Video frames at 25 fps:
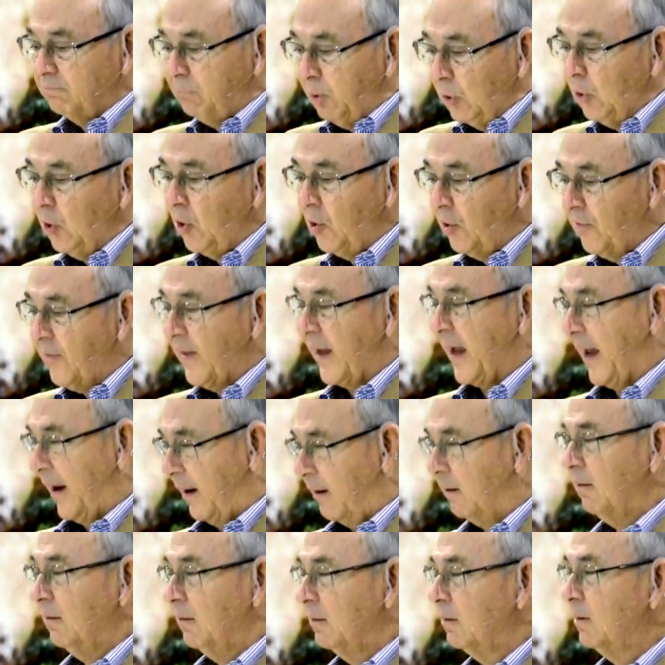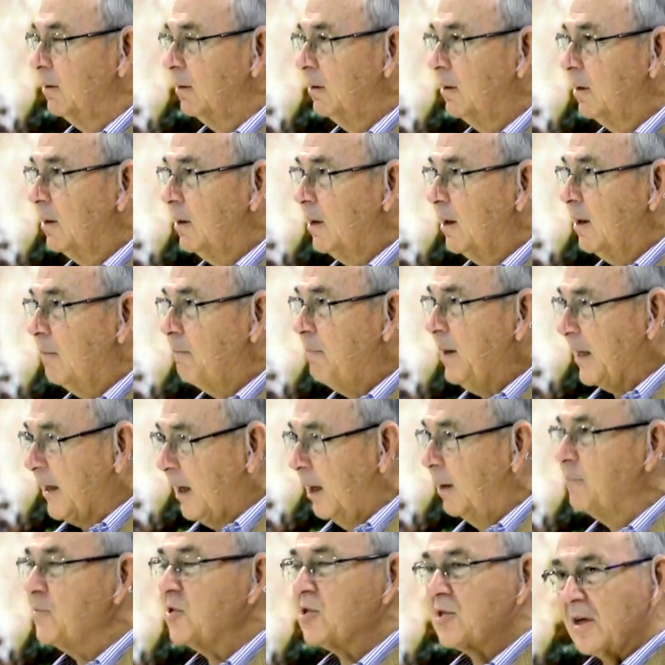bull then
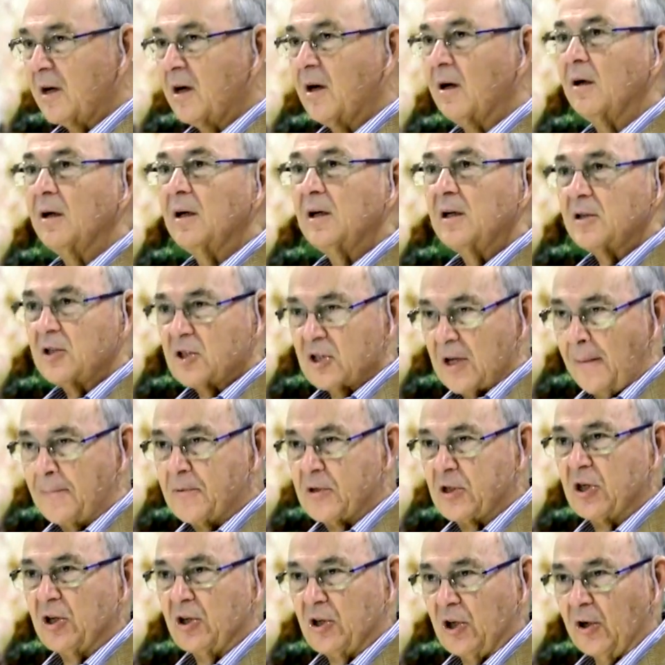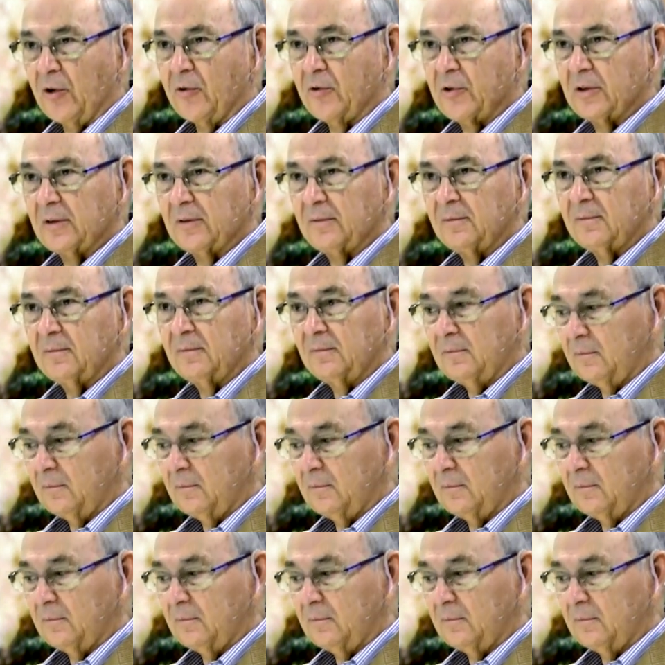becomes their substitute.